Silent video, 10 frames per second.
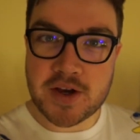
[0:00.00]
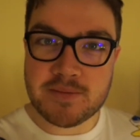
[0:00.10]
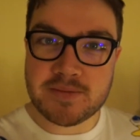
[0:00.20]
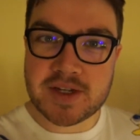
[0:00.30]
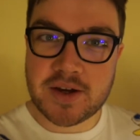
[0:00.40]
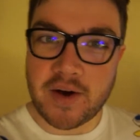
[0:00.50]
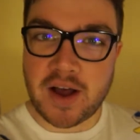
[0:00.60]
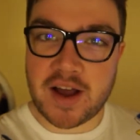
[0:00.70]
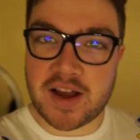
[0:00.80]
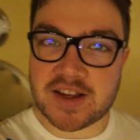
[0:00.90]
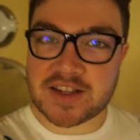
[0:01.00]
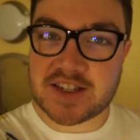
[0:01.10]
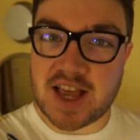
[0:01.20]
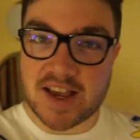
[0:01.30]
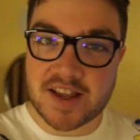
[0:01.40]
welcome to our
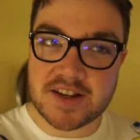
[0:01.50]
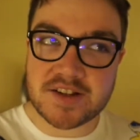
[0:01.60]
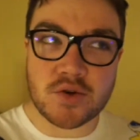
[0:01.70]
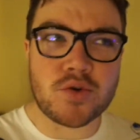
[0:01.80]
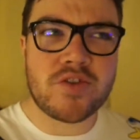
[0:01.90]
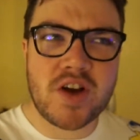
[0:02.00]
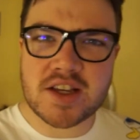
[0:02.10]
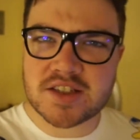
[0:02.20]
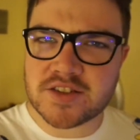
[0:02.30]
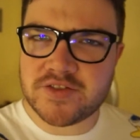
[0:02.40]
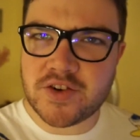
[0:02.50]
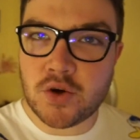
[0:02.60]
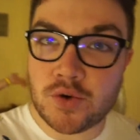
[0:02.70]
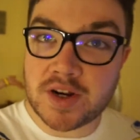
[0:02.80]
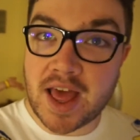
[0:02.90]
second or first
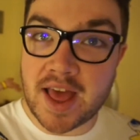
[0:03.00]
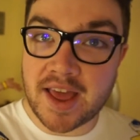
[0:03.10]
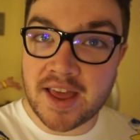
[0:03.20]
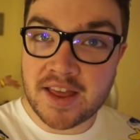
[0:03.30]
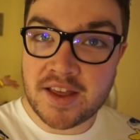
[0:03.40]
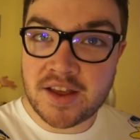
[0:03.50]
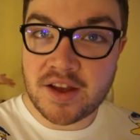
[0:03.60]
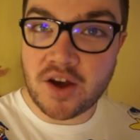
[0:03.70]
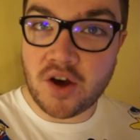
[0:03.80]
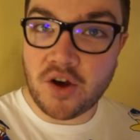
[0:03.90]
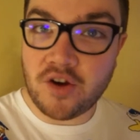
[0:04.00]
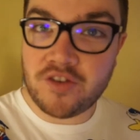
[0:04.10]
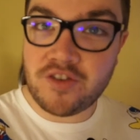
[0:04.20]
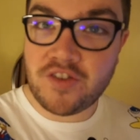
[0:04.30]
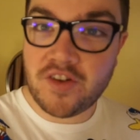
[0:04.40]
full day
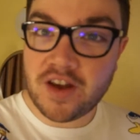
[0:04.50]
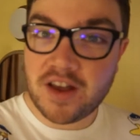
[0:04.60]
of